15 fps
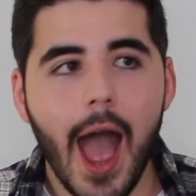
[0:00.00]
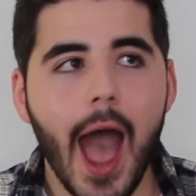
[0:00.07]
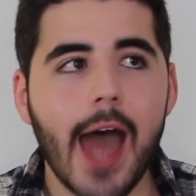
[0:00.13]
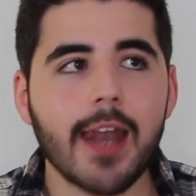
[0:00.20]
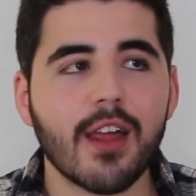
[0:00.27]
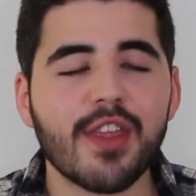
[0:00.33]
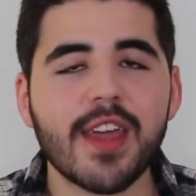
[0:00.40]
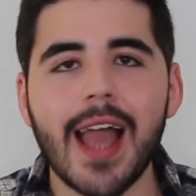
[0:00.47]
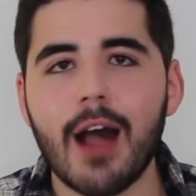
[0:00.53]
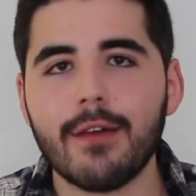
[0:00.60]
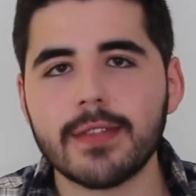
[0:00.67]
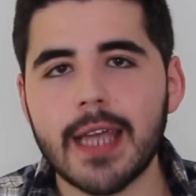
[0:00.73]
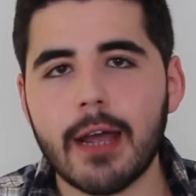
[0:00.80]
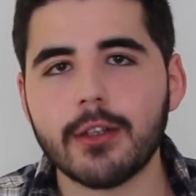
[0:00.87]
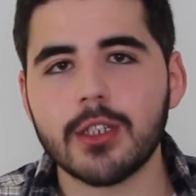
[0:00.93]
and I think
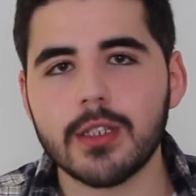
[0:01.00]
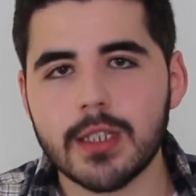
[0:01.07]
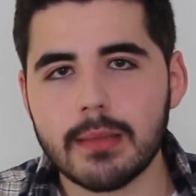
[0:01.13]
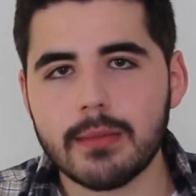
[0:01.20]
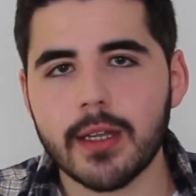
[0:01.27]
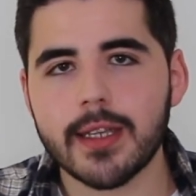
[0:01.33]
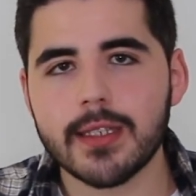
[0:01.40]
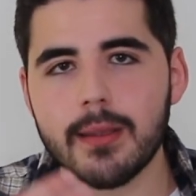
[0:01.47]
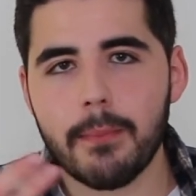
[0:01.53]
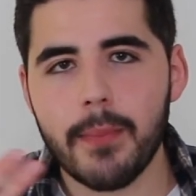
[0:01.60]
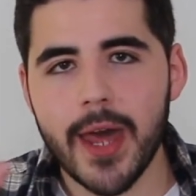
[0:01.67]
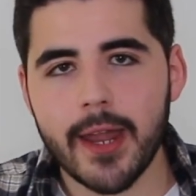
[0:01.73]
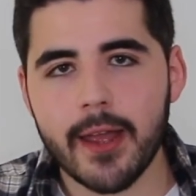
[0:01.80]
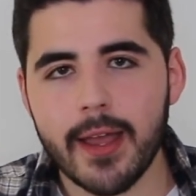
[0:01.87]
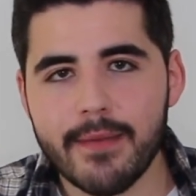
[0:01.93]
AlphaTauri just seems like it's a
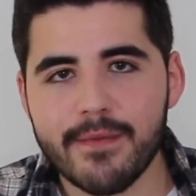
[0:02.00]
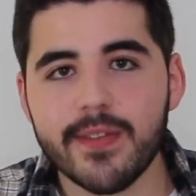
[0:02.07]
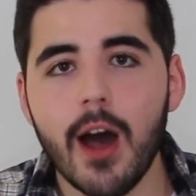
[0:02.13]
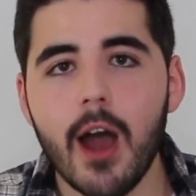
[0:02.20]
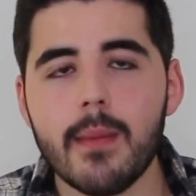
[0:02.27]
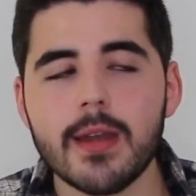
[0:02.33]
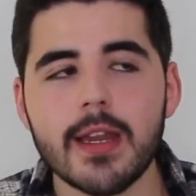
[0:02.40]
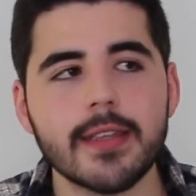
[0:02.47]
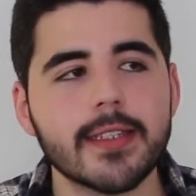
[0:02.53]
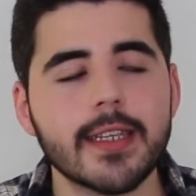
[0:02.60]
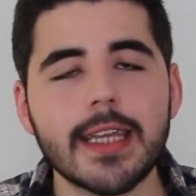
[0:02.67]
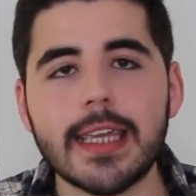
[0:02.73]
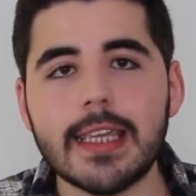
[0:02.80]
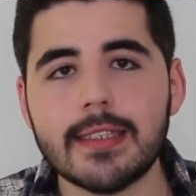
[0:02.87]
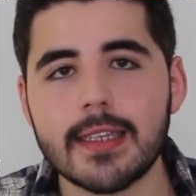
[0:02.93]
better environment. It's
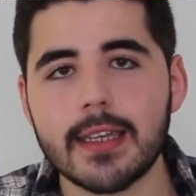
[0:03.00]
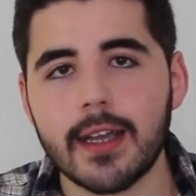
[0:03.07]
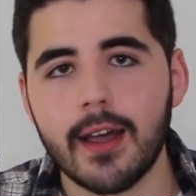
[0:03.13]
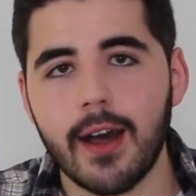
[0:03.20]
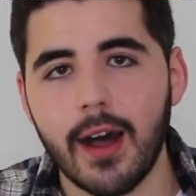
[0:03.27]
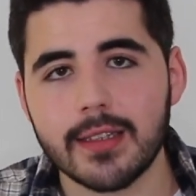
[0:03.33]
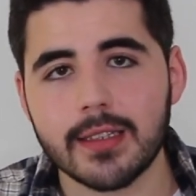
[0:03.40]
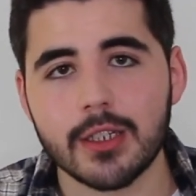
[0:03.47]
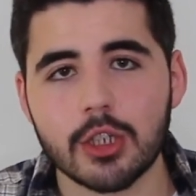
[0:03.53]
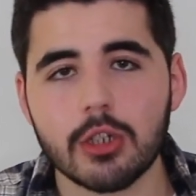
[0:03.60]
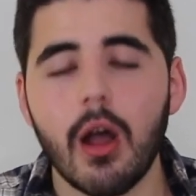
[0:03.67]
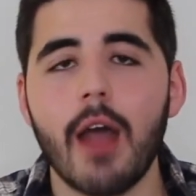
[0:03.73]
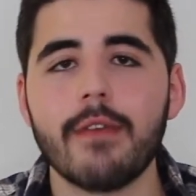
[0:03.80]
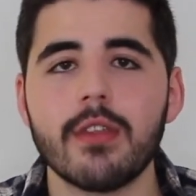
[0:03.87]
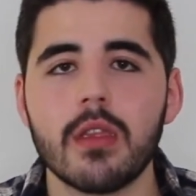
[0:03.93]
an easier car to
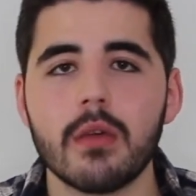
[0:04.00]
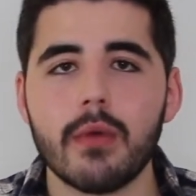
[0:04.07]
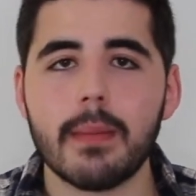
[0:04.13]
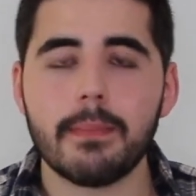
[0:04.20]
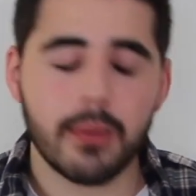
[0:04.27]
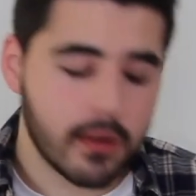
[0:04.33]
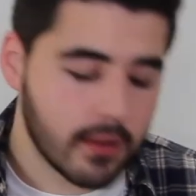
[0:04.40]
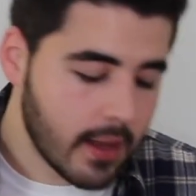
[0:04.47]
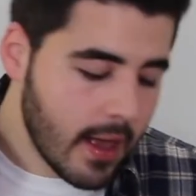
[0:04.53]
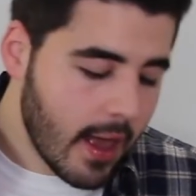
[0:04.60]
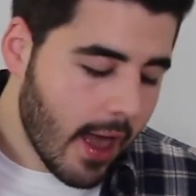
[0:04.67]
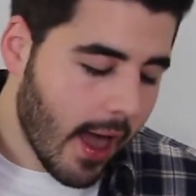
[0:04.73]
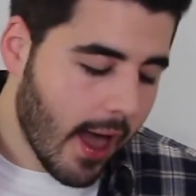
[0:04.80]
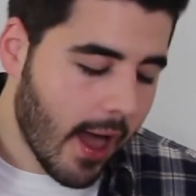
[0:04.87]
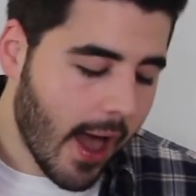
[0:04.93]
drive than the Red Bull,
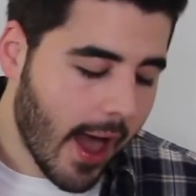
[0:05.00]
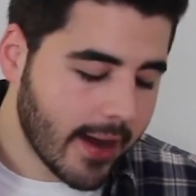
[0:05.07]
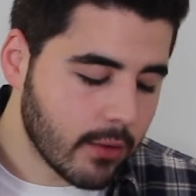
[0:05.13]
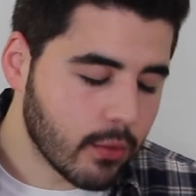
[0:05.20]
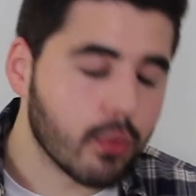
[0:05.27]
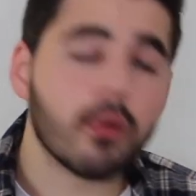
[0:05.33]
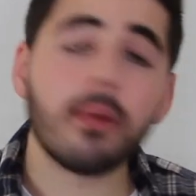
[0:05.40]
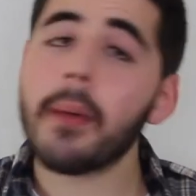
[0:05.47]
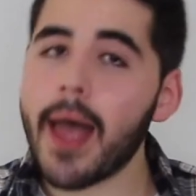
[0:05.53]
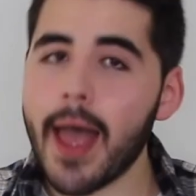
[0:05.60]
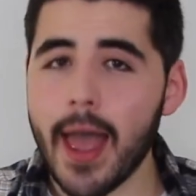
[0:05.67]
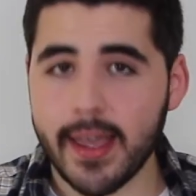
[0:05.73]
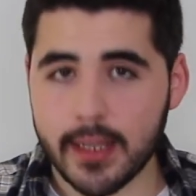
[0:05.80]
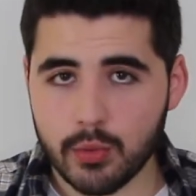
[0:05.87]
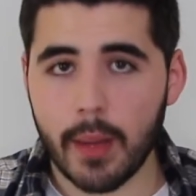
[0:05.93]
and it will
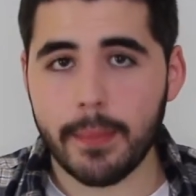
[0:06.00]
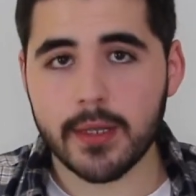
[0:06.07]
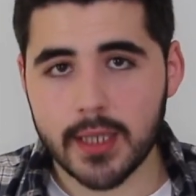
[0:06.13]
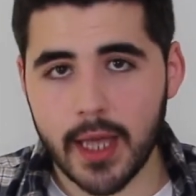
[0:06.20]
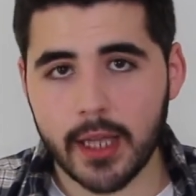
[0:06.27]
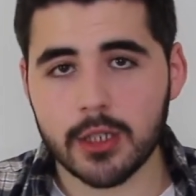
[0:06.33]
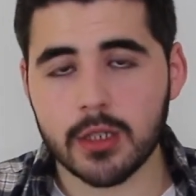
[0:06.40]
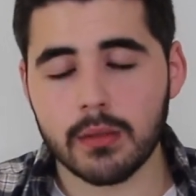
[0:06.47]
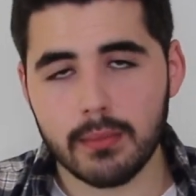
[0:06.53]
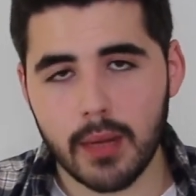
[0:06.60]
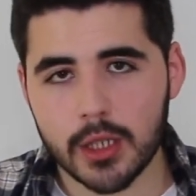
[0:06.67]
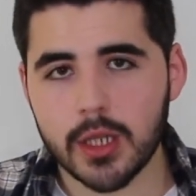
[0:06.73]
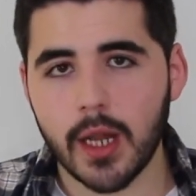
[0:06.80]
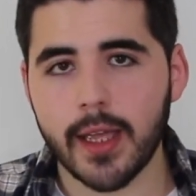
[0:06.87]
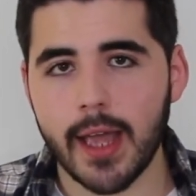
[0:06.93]
repair his reputation
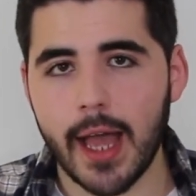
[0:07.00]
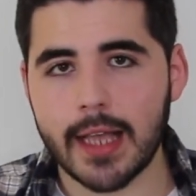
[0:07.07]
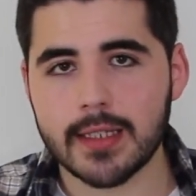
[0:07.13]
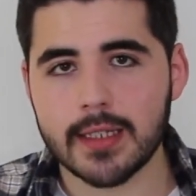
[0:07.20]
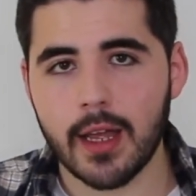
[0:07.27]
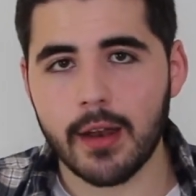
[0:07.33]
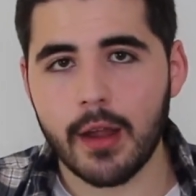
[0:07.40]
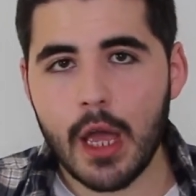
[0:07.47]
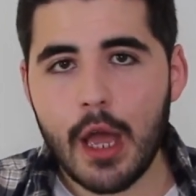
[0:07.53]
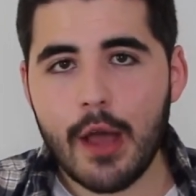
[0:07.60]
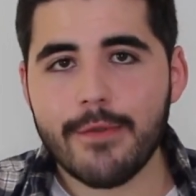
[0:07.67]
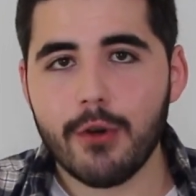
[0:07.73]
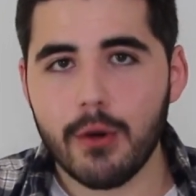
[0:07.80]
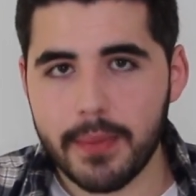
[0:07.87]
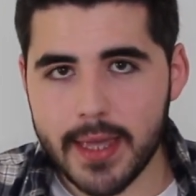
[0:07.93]
much like it has done
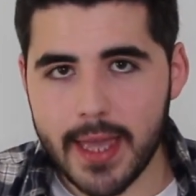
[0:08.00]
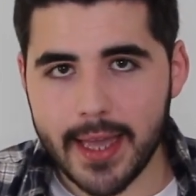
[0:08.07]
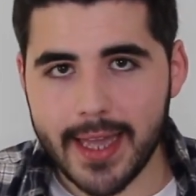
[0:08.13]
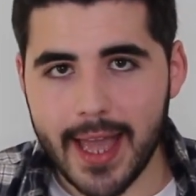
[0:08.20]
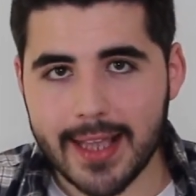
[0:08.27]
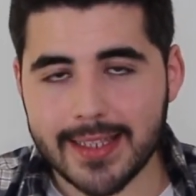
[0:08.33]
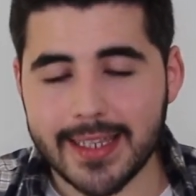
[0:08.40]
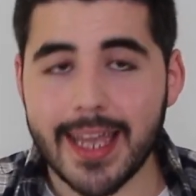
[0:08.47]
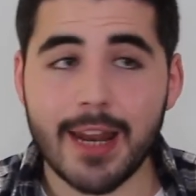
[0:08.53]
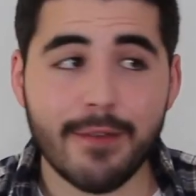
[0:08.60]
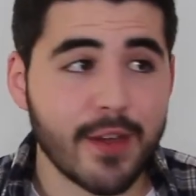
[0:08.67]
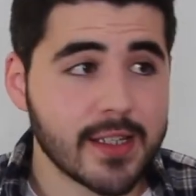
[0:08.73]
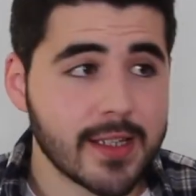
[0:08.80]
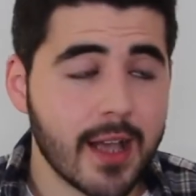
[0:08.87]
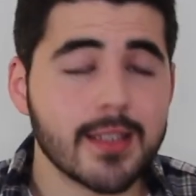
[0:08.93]
for Pierre Gasly. And if
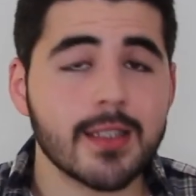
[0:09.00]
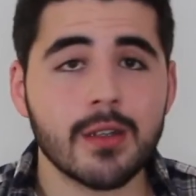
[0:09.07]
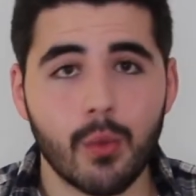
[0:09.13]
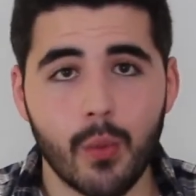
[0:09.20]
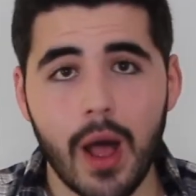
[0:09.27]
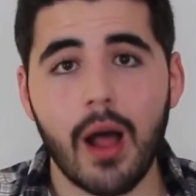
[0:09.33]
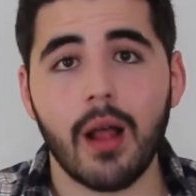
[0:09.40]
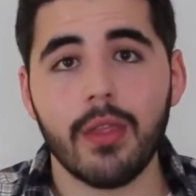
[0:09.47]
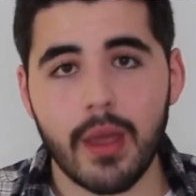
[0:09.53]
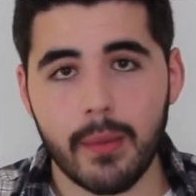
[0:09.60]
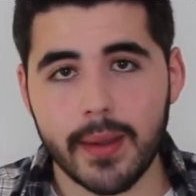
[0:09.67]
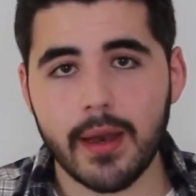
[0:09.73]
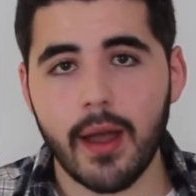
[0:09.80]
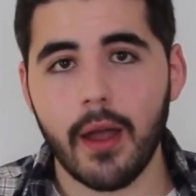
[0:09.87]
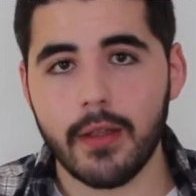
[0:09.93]
it doesn't, well, then
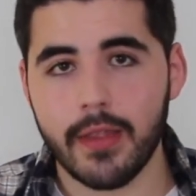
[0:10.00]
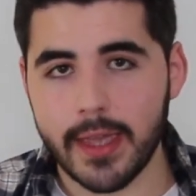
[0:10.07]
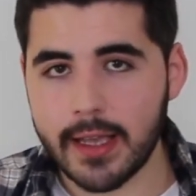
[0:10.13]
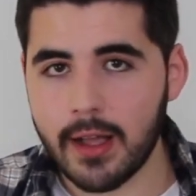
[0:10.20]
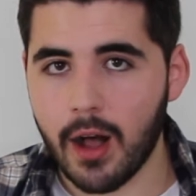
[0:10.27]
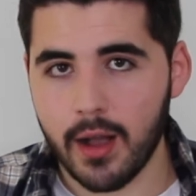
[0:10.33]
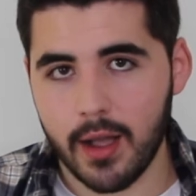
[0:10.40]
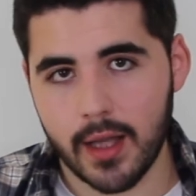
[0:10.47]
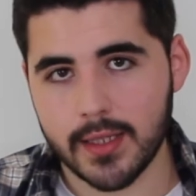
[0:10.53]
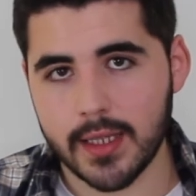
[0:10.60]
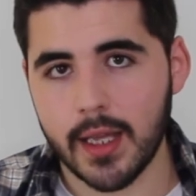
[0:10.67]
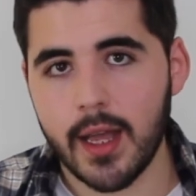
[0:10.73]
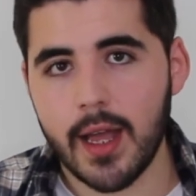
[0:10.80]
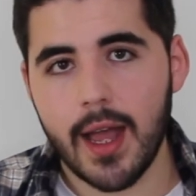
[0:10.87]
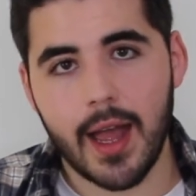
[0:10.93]
we know that you can't cut
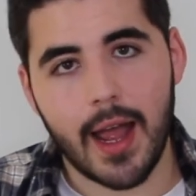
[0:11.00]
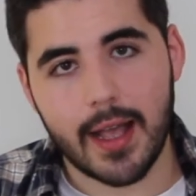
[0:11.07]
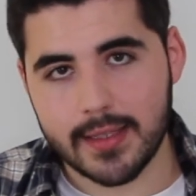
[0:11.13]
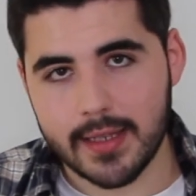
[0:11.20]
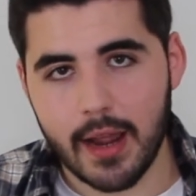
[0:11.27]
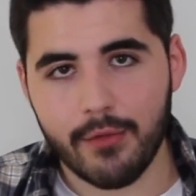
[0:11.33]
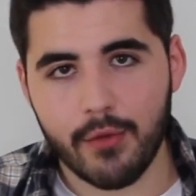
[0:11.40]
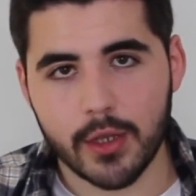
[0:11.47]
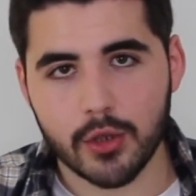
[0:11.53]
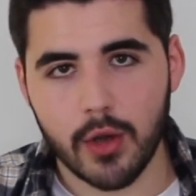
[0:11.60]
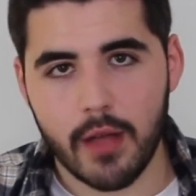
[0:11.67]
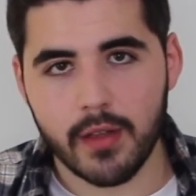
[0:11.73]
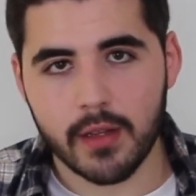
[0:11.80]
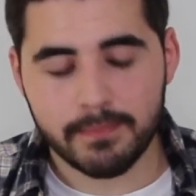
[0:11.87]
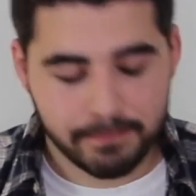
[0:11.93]
it as an F1
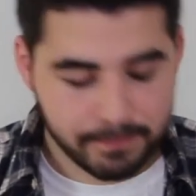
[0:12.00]
driver.